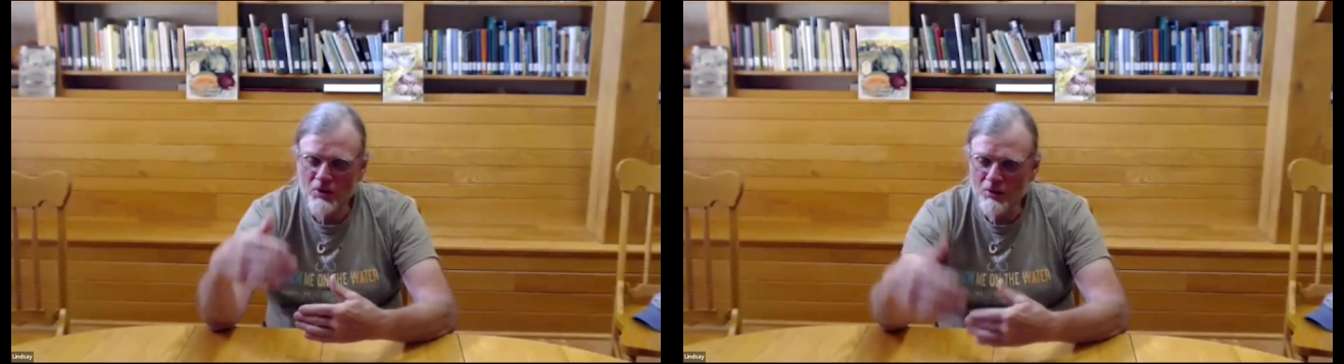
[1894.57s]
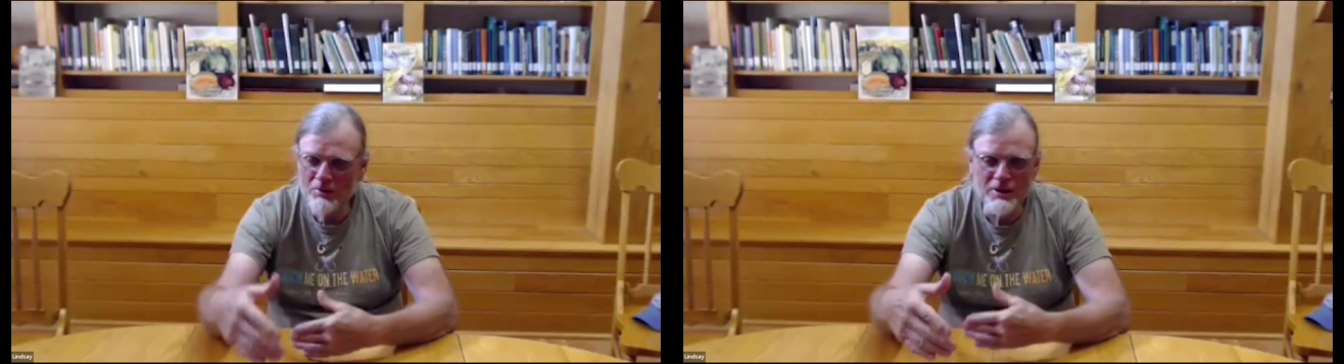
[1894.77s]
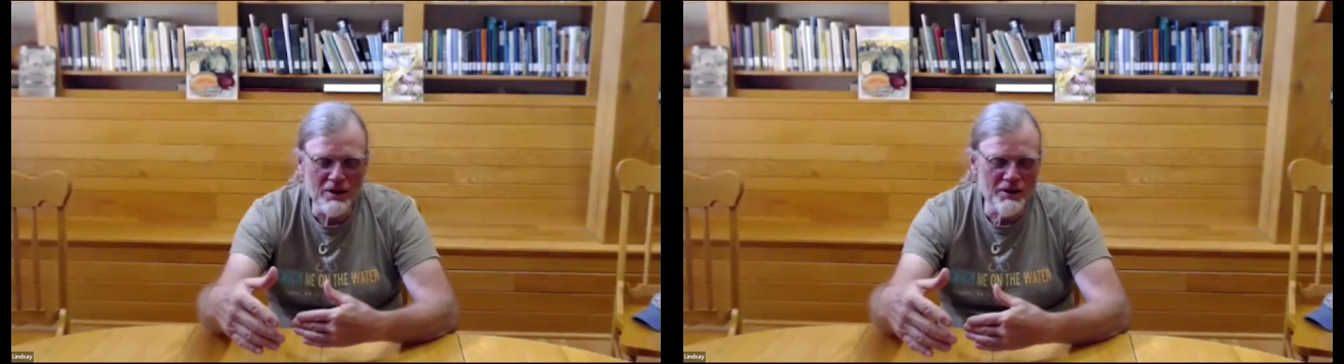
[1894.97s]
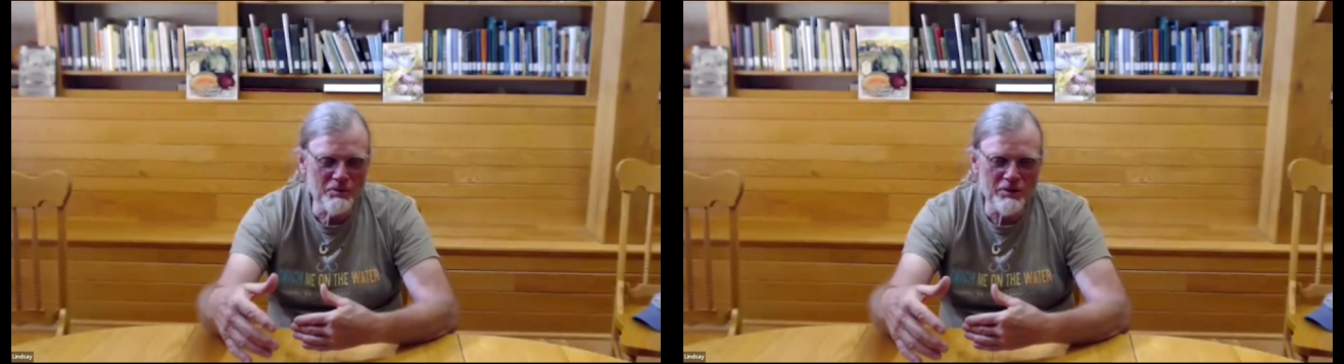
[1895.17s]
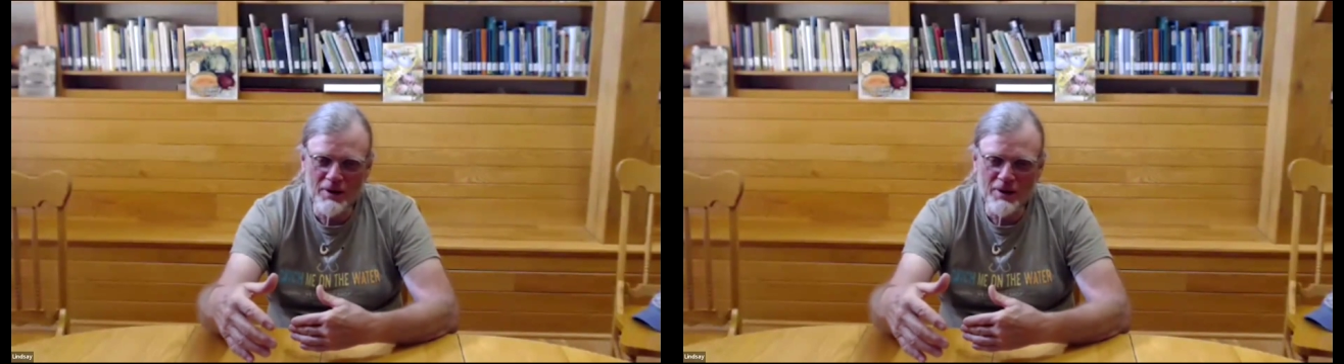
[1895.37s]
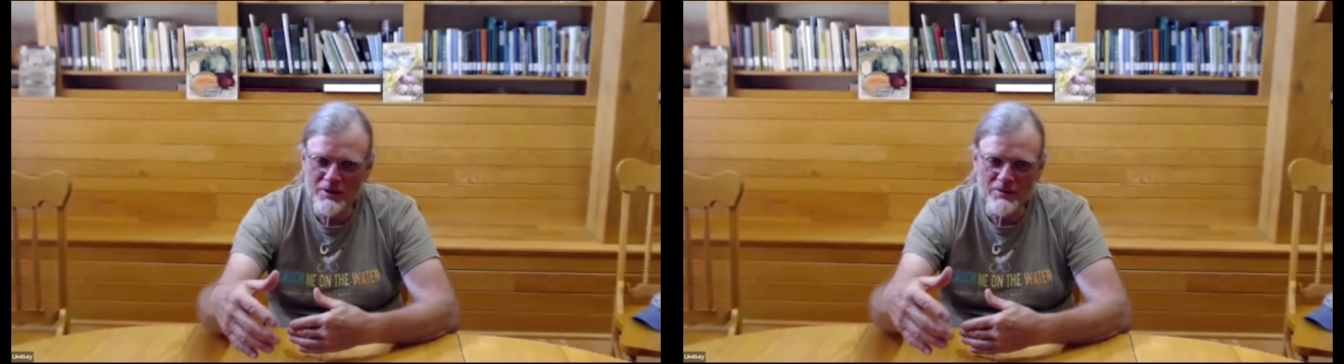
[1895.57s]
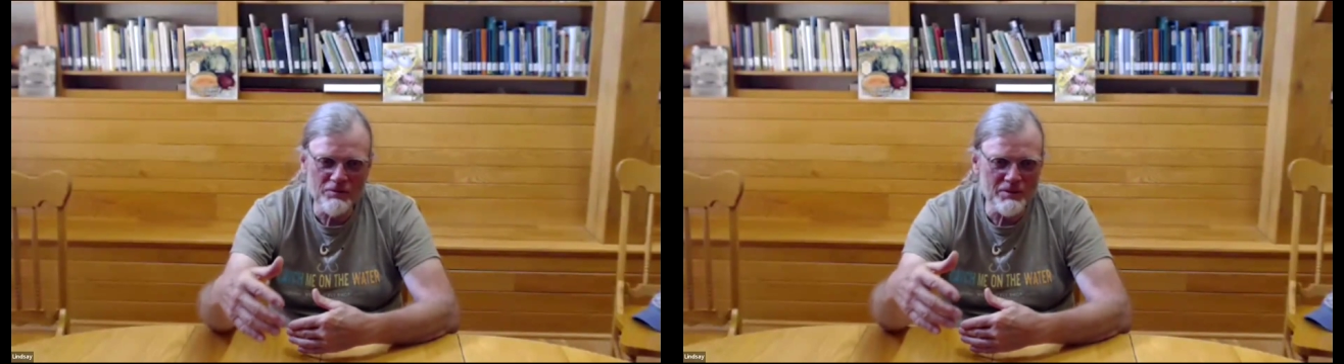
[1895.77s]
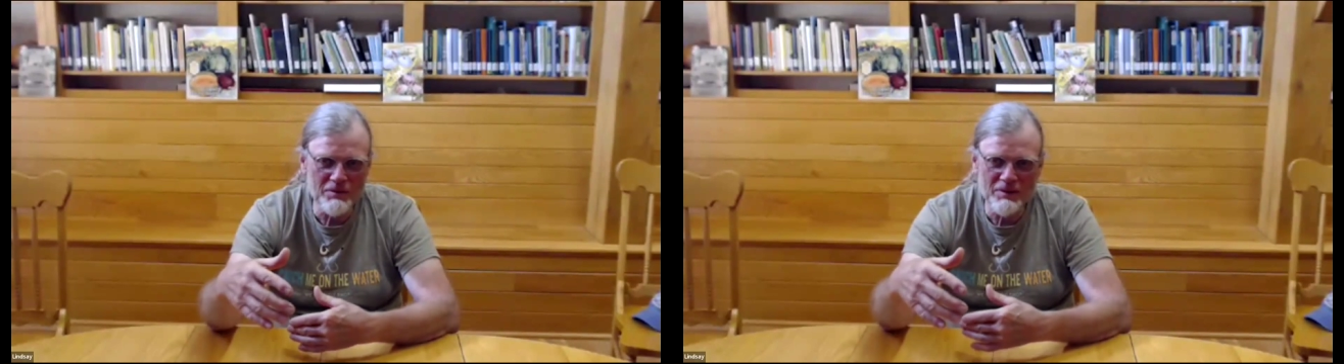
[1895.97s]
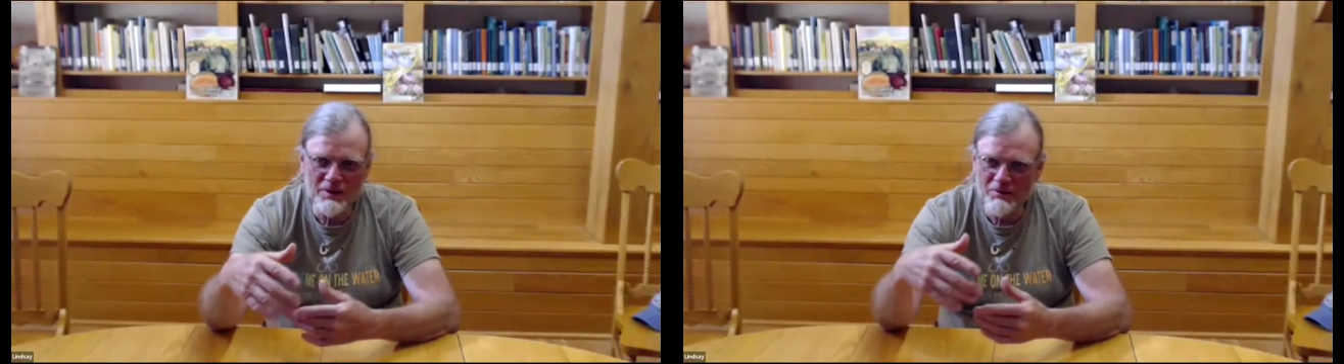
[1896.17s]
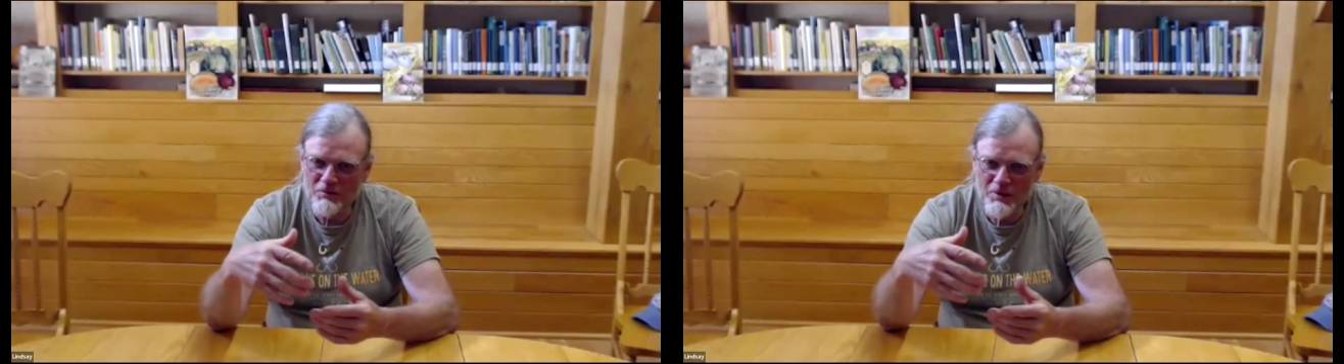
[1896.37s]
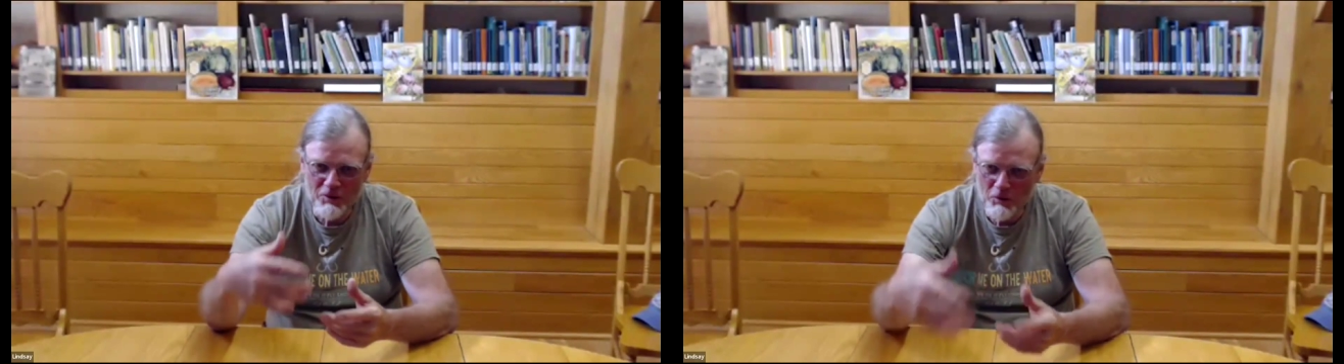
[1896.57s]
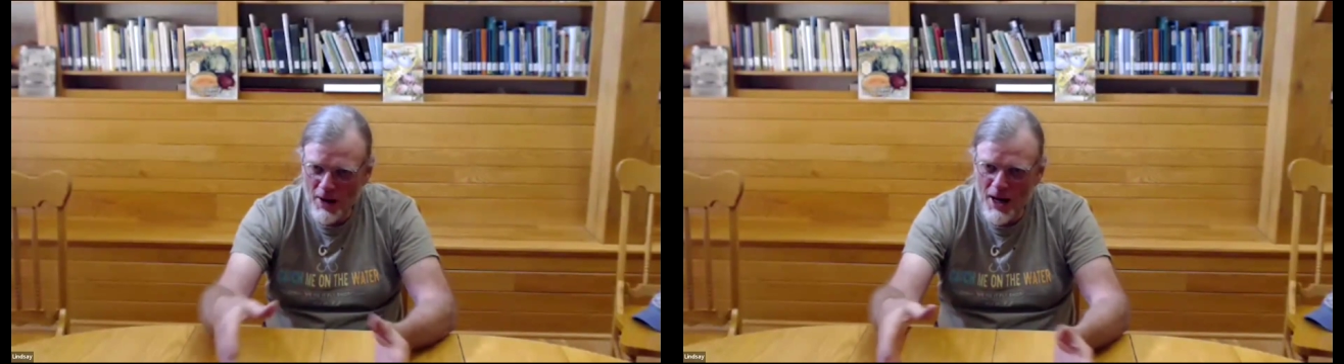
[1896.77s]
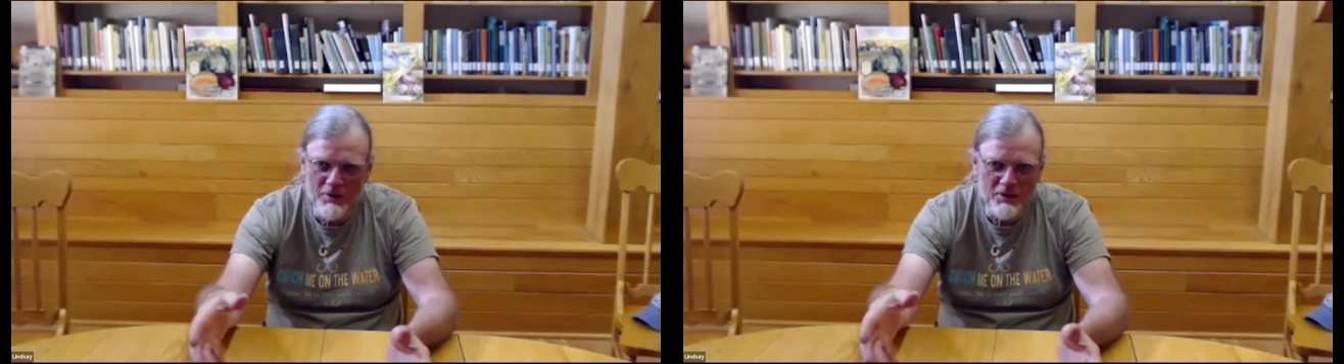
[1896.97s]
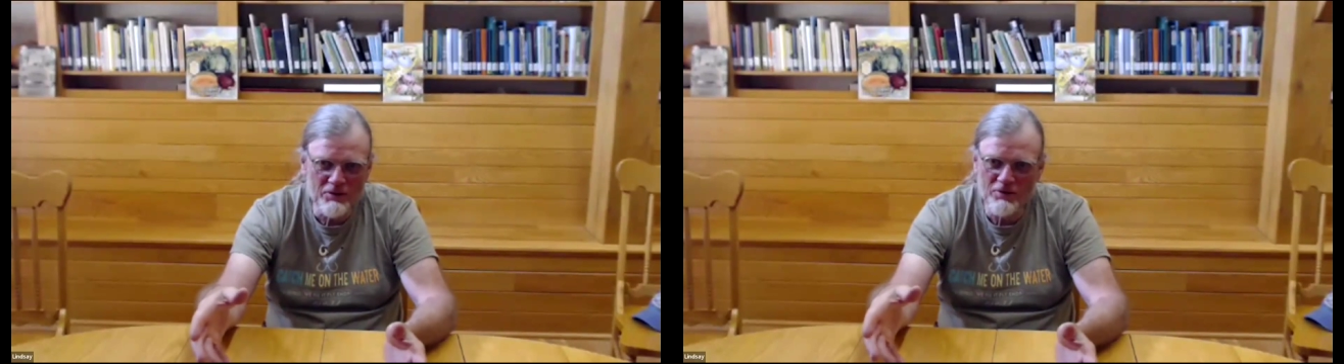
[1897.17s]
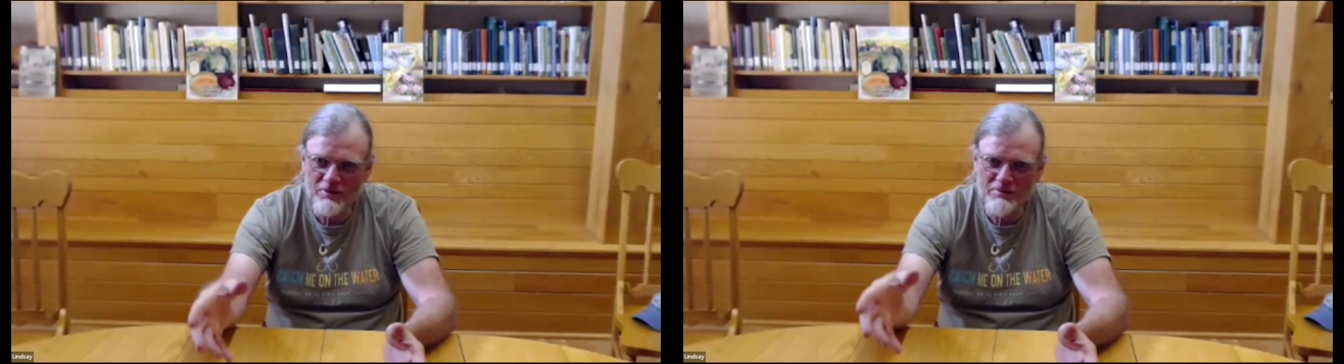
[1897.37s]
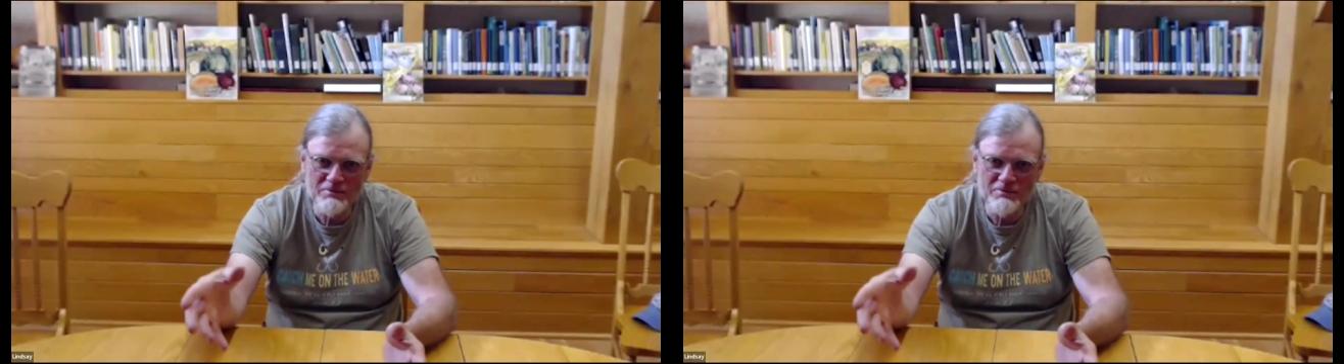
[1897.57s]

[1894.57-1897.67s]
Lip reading: only going to protect them from the rabbits,